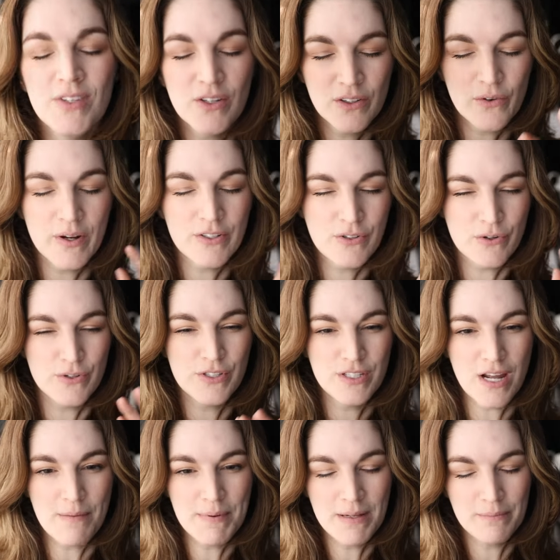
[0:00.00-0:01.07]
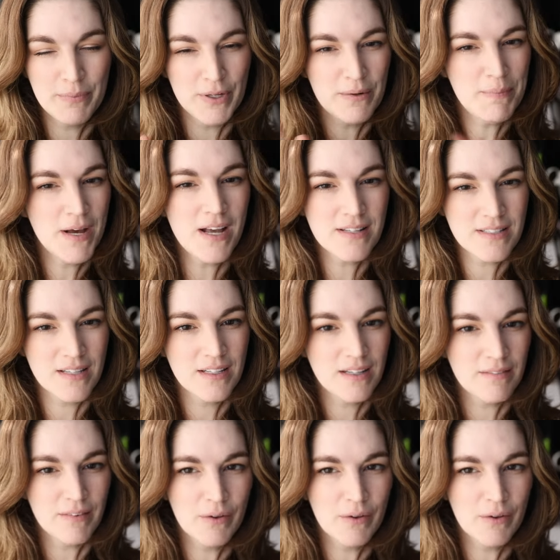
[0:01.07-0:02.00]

You're going to stop it, put a pause on it.